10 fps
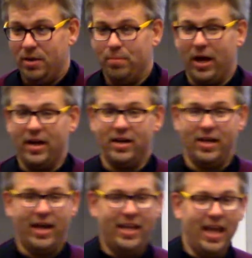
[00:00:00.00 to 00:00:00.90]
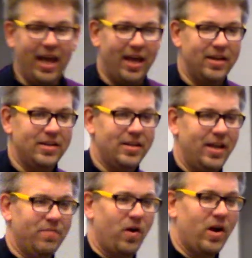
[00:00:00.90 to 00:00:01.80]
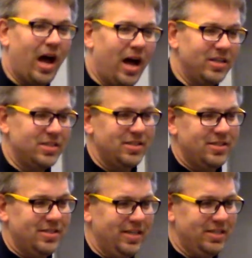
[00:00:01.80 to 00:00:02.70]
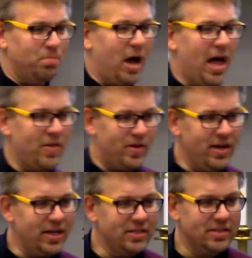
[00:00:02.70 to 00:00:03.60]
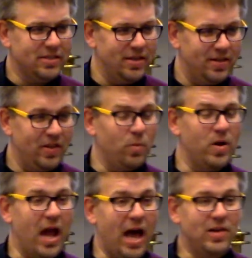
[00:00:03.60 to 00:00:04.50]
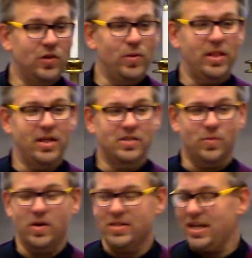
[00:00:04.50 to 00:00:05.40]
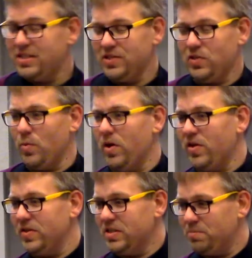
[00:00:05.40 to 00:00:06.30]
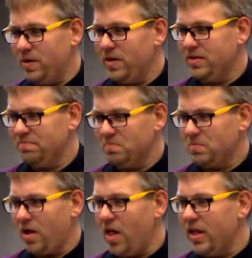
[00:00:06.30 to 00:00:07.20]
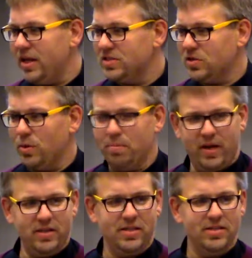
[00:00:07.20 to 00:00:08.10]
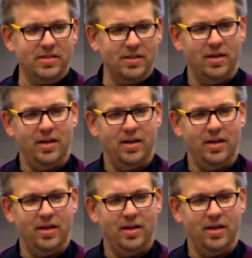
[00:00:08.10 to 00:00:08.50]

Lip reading: But again, if our conscience is bothering us, that we're not doing this work, that's just the work of the Spirit, calling us to repentance.